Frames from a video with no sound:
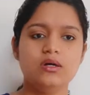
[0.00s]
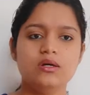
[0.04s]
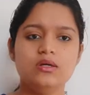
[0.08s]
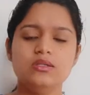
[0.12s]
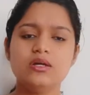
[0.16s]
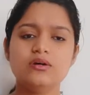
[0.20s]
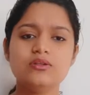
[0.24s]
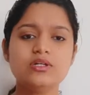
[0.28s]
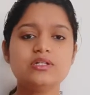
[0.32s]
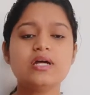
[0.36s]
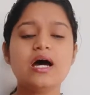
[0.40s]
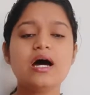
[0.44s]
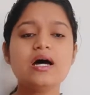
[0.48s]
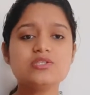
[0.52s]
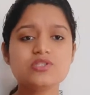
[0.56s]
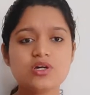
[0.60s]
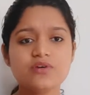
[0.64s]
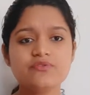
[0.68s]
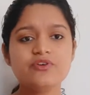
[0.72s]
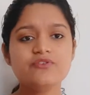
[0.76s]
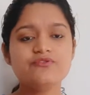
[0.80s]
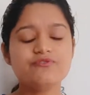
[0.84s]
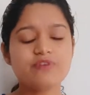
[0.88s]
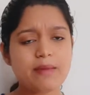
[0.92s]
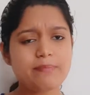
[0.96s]
Now the task of
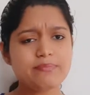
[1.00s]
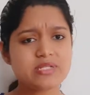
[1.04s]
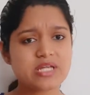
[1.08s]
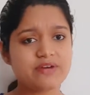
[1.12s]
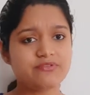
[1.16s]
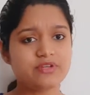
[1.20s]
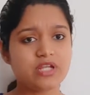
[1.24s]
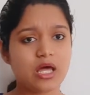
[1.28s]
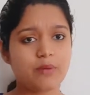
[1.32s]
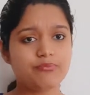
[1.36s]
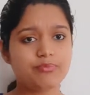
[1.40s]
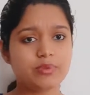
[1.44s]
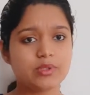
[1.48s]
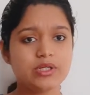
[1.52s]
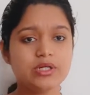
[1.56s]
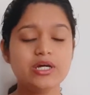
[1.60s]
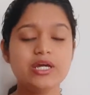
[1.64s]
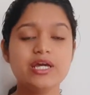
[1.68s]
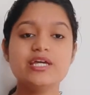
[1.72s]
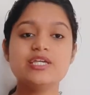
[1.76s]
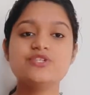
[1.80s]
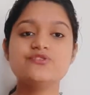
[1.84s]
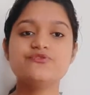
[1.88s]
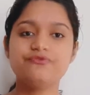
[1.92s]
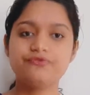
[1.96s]
a web developer
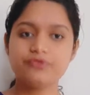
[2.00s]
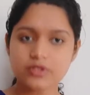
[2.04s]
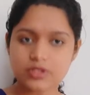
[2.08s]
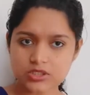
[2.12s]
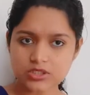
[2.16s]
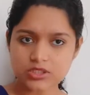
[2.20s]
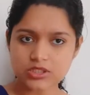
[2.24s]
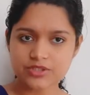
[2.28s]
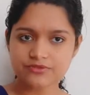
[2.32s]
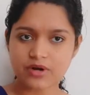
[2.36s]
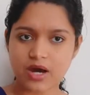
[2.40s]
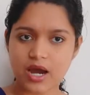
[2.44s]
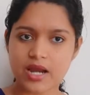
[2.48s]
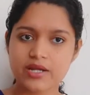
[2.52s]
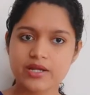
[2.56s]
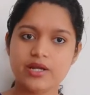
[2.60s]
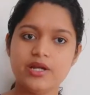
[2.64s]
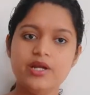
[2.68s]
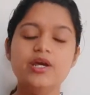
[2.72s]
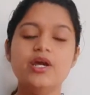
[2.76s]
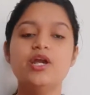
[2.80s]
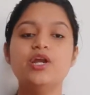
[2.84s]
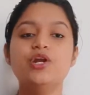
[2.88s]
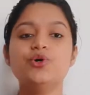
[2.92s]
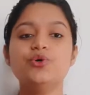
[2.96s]
is further
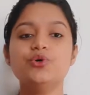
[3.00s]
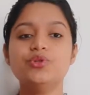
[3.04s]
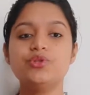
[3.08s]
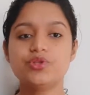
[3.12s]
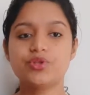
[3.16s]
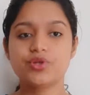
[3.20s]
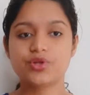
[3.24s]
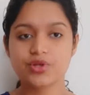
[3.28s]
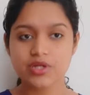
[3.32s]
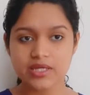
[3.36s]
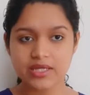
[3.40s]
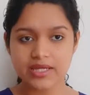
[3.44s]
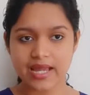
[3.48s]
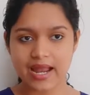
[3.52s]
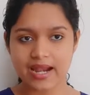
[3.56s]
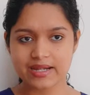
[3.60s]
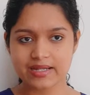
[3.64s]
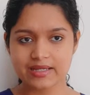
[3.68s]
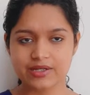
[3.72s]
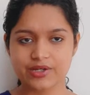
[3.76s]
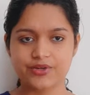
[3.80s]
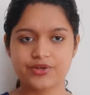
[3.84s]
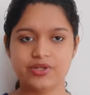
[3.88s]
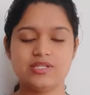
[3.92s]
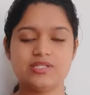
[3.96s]
divided into three
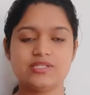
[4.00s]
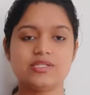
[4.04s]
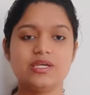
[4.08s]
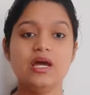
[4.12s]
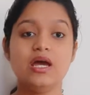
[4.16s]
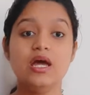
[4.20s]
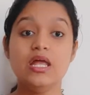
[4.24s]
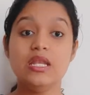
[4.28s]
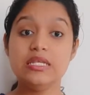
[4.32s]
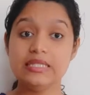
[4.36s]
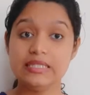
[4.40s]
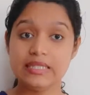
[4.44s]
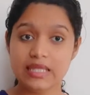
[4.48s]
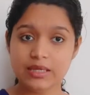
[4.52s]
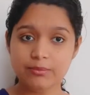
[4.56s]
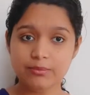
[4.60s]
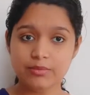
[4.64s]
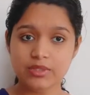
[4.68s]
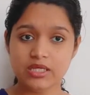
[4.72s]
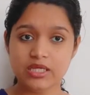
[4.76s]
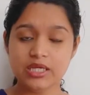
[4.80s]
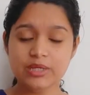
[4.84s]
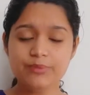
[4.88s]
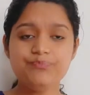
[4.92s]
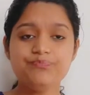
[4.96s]
categories,
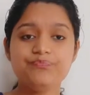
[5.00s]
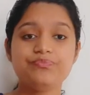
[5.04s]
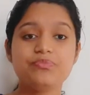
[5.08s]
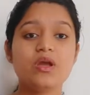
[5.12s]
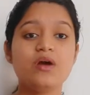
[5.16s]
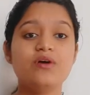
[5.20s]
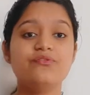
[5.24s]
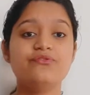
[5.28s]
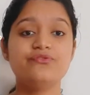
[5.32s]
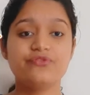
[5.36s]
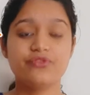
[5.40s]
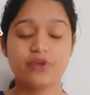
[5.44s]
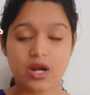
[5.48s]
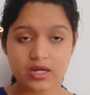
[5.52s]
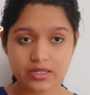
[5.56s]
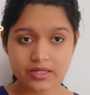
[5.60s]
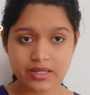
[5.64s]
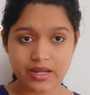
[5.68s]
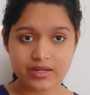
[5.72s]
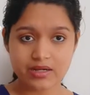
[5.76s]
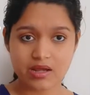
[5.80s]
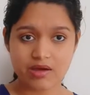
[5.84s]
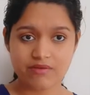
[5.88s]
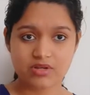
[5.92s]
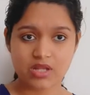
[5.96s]
namely
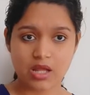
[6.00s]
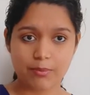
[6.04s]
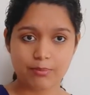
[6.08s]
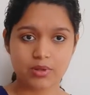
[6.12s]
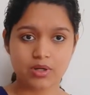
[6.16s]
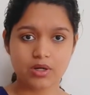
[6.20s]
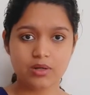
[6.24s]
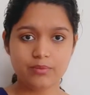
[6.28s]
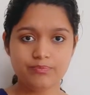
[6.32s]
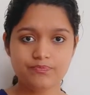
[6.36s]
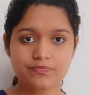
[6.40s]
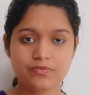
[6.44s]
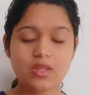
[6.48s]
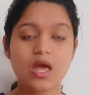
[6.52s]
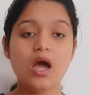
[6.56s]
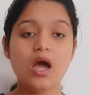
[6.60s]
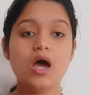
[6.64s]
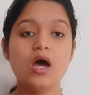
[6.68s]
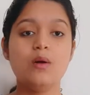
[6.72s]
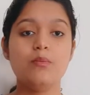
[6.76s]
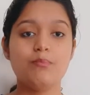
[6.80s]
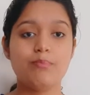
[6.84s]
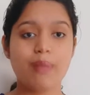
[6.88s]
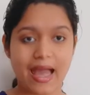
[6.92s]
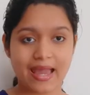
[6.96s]
front-end developer,
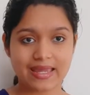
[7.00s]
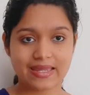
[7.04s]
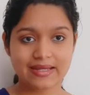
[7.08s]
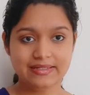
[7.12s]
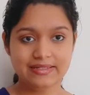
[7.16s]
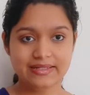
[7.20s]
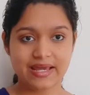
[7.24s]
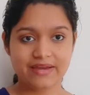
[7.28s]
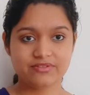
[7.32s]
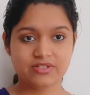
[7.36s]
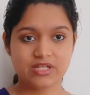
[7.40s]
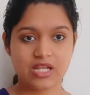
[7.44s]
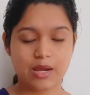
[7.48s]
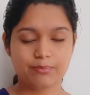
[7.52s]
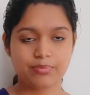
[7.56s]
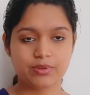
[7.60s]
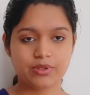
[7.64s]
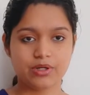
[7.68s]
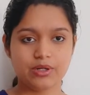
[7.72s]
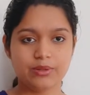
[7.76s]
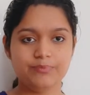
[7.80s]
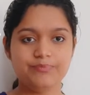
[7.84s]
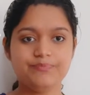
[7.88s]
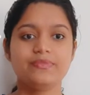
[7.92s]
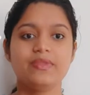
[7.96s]
back-end
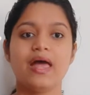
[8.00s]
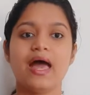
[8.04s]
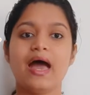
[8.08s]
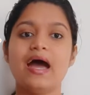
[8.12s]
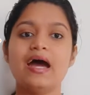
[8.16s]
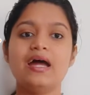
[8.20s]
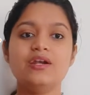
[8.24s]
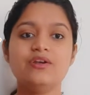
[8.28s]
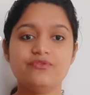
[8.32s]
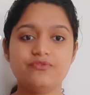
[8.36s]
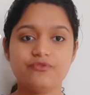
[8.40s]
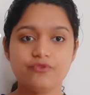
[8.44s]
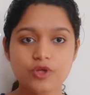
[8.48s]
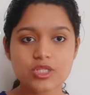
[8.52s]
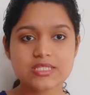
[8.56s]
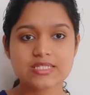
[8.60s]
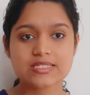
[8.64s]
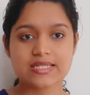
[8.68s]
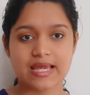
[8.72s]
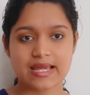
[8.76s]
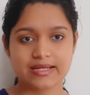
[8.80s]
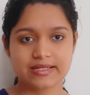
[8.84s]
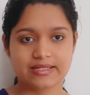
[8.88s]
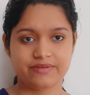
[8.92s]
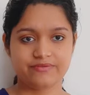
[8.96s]
developer, and
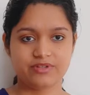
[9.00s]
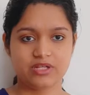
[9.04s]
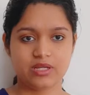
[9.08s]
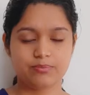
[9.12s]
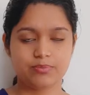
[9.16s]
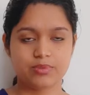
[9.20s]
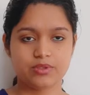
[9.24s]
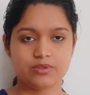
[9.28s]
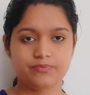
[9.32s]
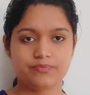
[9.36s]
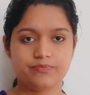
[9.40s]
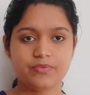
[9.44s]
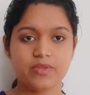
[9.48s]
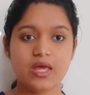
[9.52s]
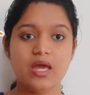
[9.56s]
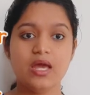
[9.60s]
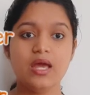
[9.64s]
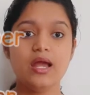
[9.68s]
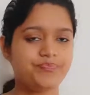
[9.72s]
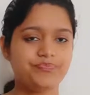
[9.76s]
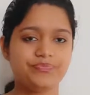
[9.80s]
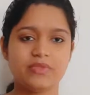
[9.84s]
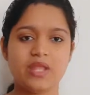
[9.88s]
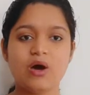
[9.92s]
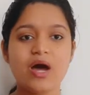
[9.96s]
full-stack developer.
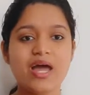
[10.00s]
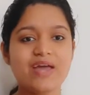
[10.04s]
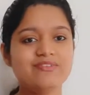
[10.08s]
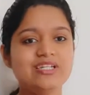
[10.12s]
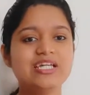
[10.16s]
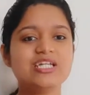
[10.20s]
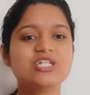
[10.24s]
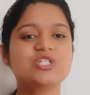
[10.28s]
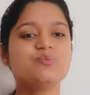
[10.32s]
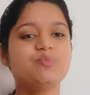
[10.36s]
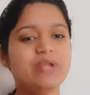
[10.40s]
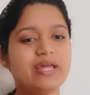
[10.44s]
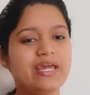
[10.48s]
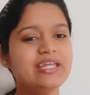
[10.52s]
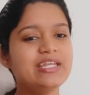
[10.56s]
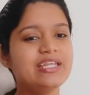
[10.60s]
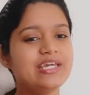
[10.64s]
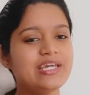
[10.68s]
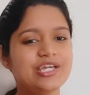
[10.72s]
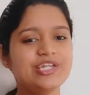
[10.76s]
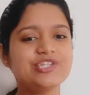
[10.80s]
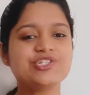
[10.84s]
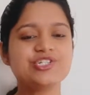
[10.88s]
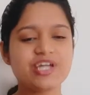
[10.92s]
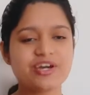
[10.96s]
Now I will explain
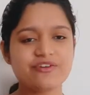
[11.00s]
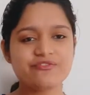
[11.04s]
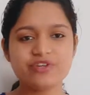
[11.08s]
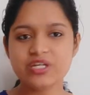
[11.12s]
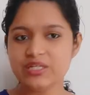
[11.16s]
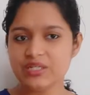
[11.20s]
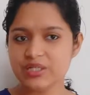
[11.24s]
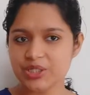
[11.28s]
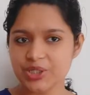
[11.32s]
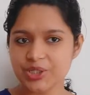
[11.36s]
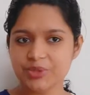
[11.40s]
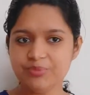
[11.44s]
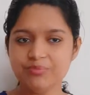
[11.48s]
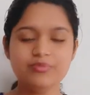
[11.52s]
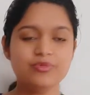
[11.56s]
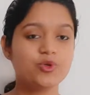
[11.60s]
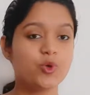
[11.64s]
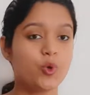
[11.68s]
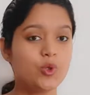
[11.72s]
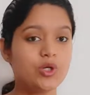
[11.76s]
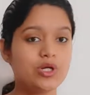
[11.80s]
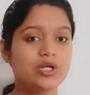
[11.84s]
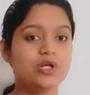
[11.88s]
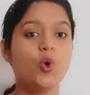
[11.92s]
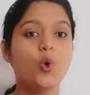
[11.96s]
each and every term,
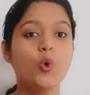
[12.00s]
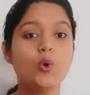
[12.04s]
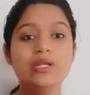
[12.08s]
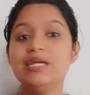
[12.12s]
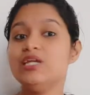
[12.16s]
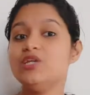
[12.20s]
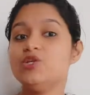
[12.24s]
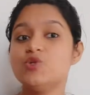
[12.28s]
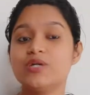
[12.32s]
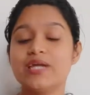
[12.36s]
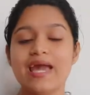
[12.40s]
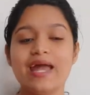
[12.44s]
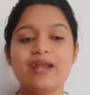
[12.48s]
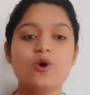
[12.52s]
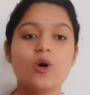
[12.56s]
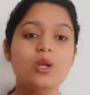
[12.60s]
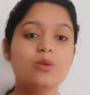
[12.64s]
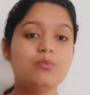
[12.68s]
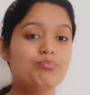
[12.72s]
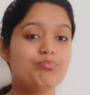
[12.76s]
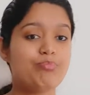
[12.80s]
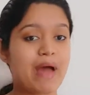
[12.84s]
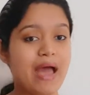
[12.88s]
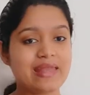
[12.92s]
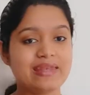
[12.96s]
no need to get
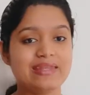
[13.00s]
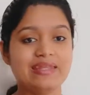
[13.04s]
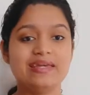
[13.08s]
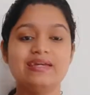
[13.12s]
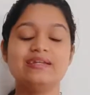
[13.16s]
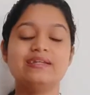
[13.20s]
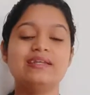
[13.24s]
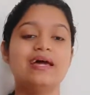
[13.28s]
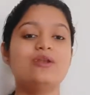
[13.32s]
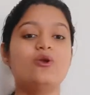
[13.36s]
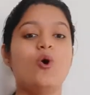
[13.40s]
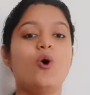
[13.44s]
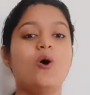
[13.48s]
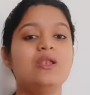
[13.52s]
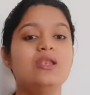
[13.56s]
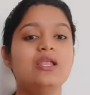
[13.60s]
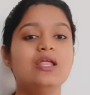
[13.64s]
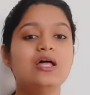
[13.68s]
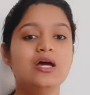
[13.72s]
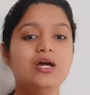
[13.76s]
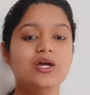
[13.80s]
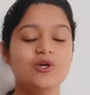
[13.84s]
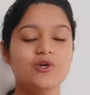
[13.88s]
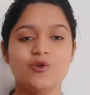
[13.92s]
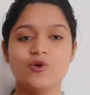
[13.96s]
all panicked and all,
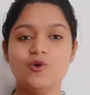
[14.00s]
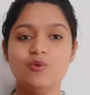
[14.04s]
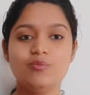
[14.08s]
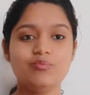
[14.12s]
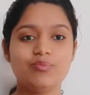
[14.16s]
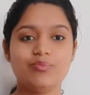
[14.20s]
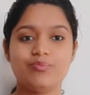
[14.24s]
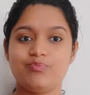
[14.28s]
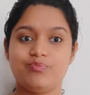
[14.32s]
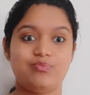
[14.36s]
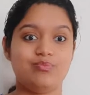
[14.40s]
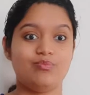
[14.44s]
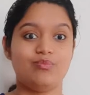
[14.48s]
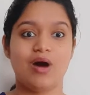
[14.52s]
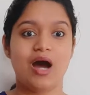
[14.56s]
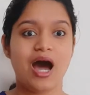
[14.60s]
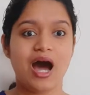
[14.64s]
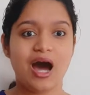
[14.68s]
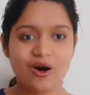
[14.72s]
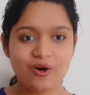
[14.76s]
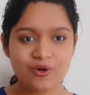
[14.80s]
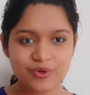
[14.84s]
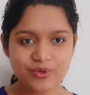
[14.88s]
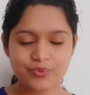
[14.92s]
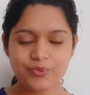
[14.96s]
you know,
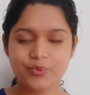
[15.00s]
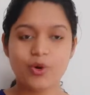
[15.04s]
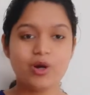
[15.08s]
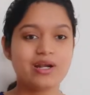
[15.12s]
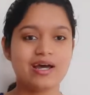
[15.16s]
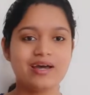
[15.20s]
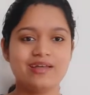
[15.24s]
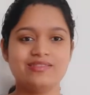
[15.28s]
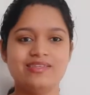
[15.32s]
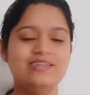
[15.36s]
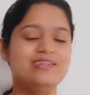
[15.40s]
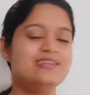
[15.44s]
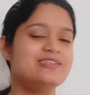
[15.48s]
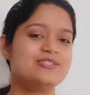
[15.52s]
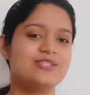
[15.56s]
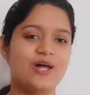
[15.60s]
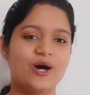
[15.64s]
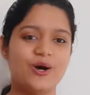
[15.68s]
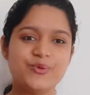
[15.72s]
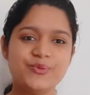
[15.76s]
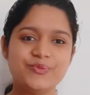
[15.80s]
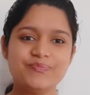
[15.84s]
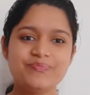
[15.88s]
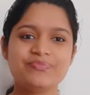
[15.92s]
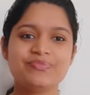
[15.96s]
what are these
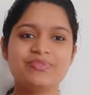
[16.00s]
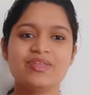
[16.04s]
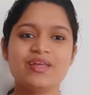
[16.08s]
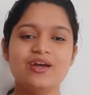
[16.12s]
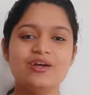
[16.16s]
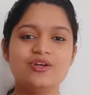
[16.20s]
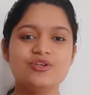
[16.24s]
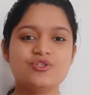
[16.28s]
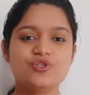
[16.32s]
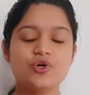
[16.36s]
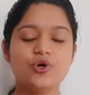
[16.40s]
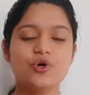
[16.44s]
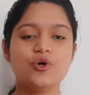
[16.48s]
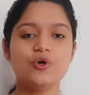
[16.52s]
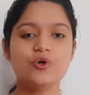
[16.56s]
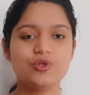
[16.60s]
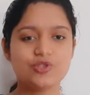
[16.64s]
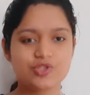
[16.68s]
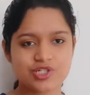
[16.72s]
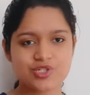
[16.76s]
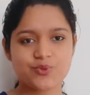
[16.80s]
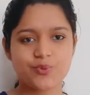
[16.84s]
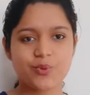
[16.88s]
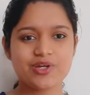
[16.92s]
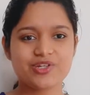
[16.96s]
now. So
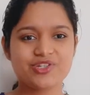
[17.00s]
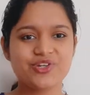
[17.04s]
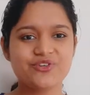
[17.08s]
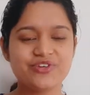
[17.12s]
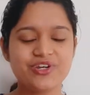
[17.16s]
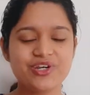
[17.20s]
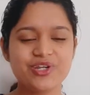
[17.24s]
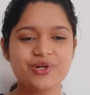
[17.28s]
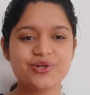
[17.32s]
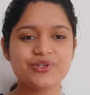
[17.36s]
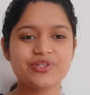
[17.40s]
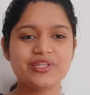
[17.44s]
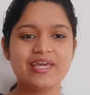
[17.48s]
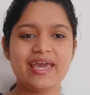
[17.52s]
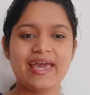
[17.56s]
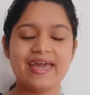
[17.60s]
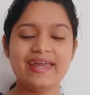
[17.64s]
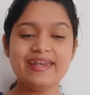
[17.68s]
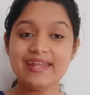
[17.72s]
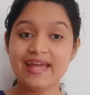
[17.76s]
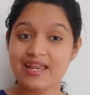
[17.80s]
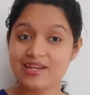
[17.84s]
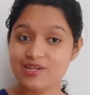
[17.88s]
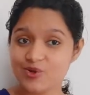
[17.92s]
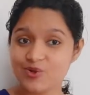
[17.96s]
just watch the video to the
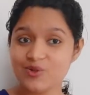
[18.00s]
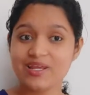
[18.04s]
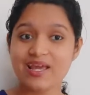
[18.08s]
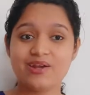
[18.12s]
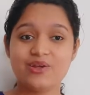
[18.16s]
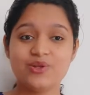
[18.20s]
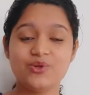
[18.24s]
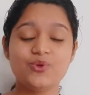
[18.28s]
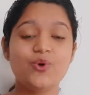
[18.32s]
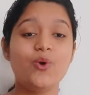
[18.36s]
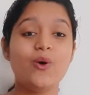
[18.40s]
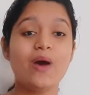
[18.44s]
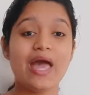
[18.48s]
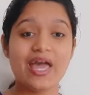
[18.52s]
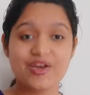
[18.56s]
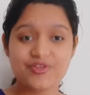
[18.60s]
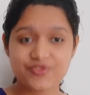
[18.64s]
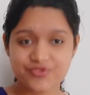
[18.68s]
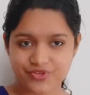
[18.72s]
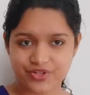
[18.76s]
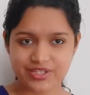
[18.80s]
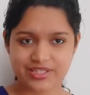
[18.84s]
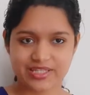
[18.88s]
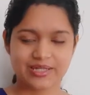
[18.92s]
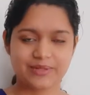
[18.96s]
end and you'll get to know
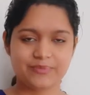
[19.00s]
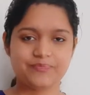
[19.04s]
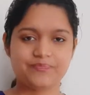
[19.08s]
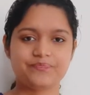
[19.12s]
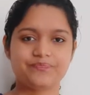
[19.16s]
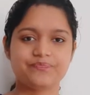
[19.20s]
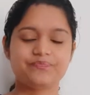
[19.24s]
everything.